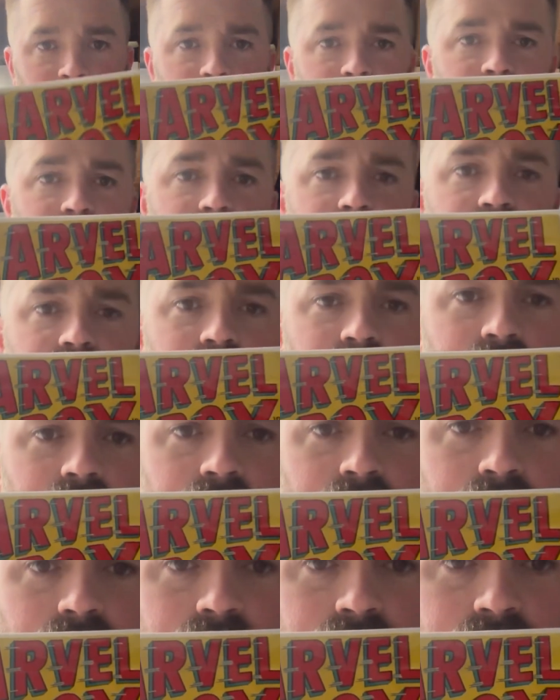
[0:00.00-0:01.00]
Let's see.
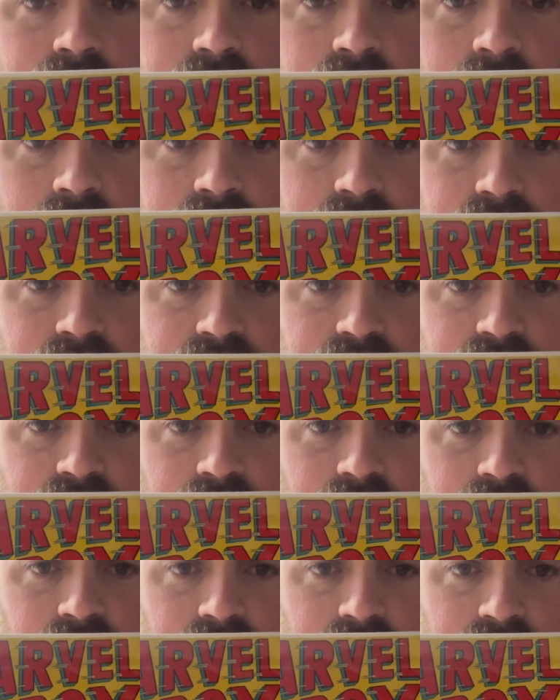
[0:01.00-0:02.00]
Yeah, you can see
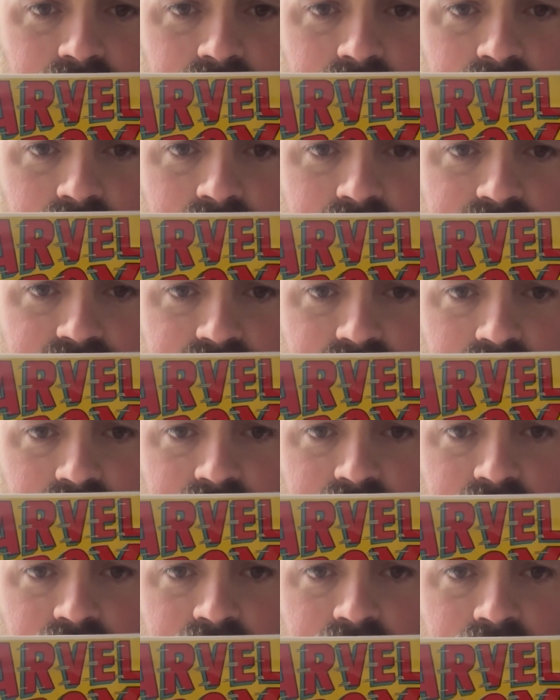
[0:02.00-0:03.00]
it right there, that
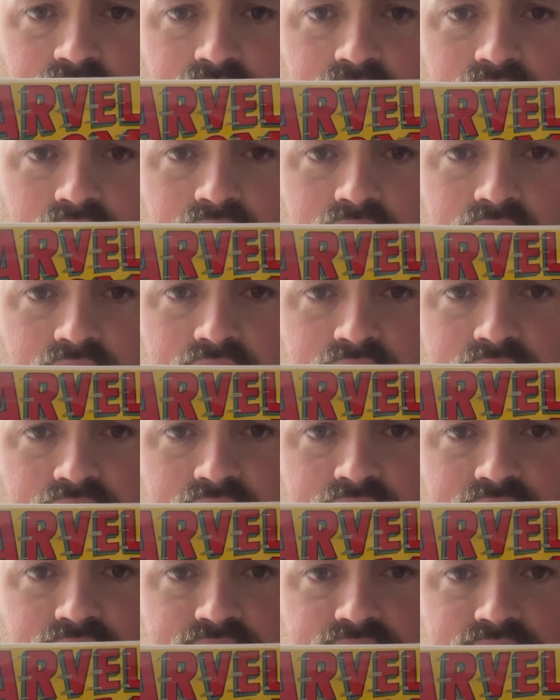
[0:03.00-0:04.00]
staining. It kind of
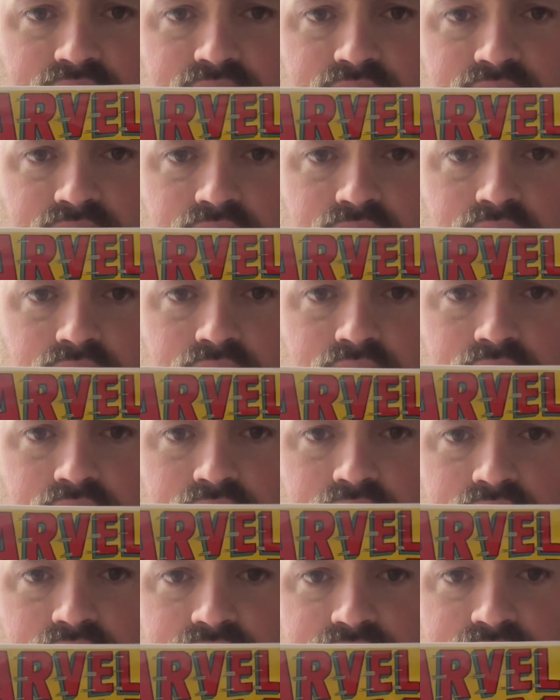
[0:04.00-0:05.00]
carries through
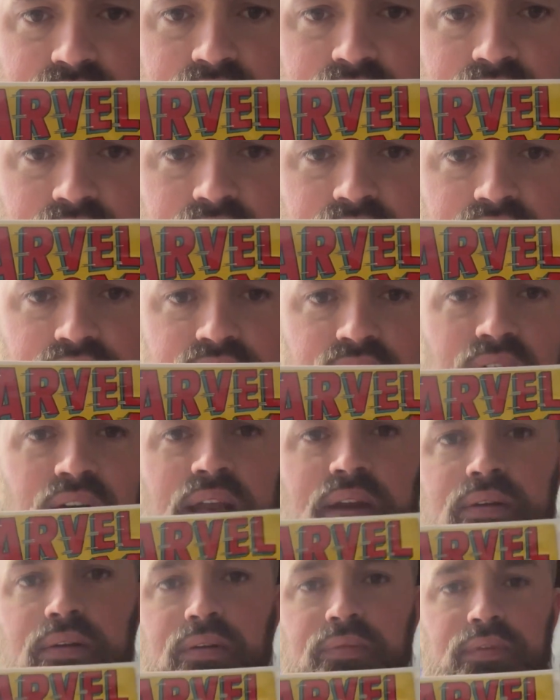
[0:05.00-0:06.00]
in this area. So I
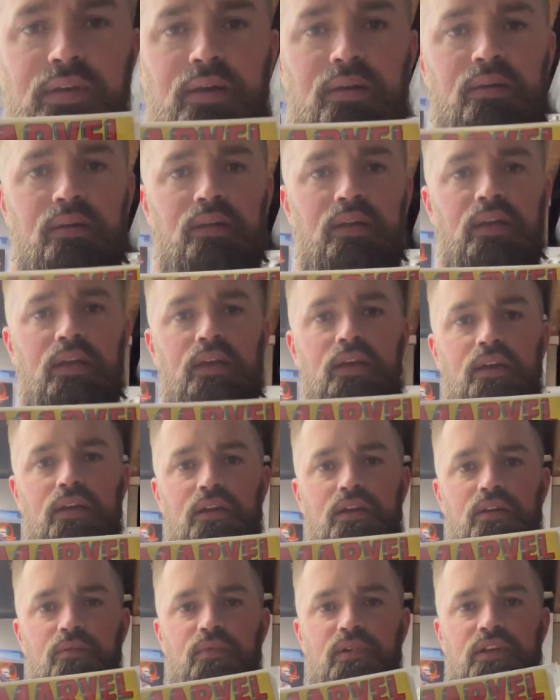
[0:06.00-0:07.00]
don't know if that
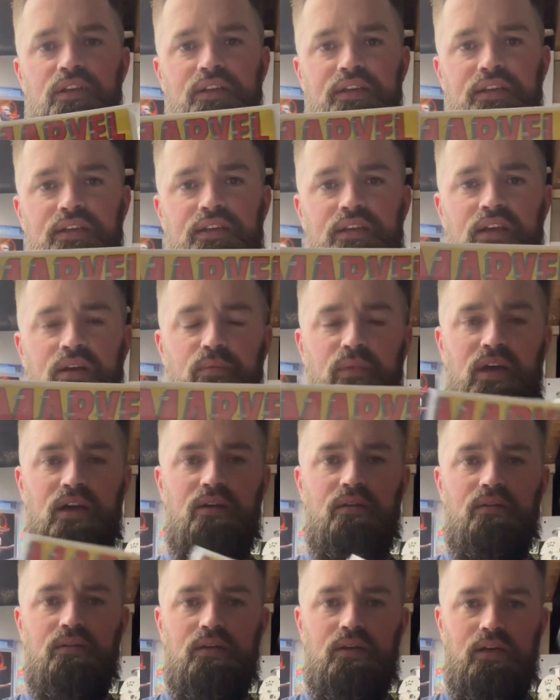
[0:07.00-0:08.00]
could be cleaned, come
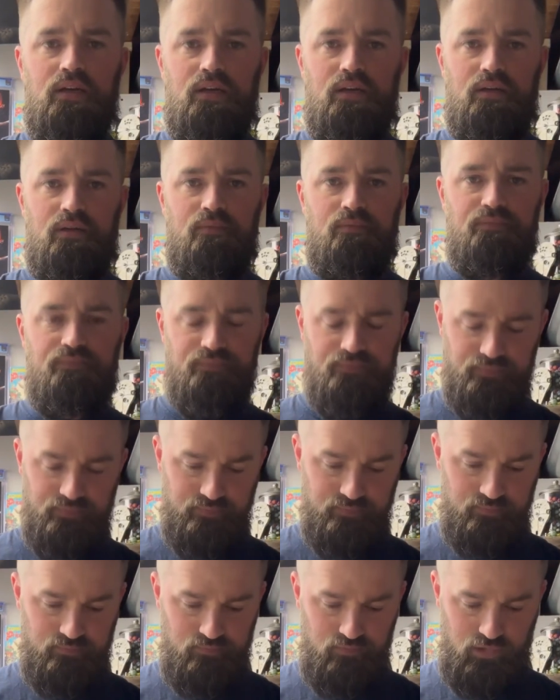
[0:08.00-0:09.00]
out.
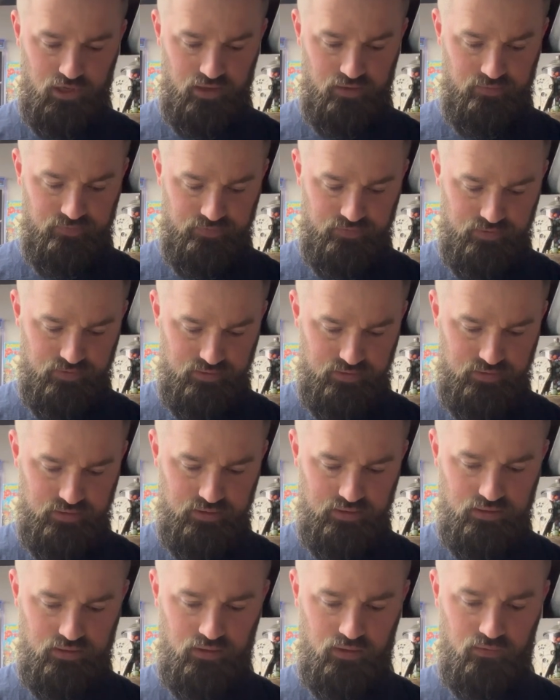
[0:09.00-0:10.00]
But
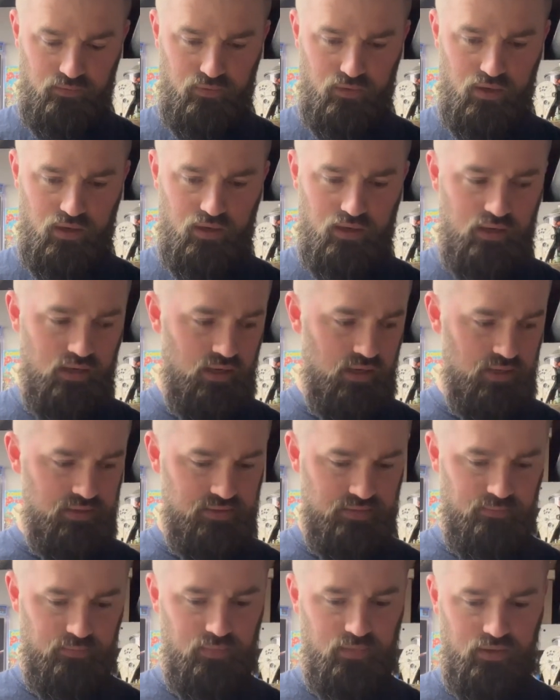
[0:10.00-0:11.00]
overall,
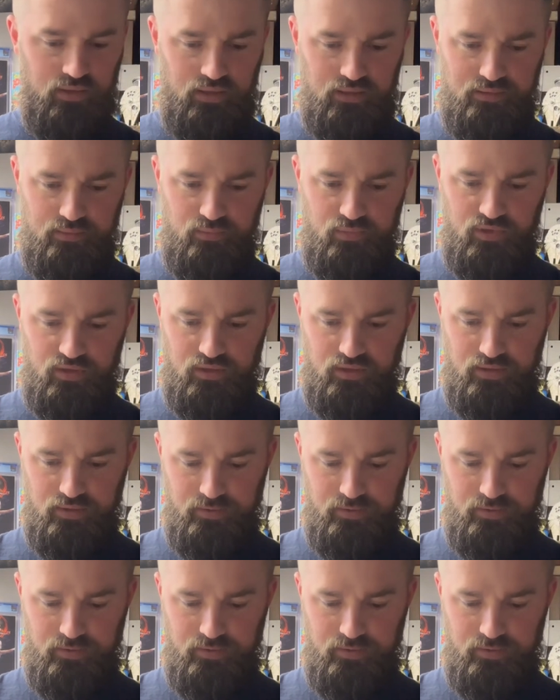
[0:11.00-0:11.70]
awesome book.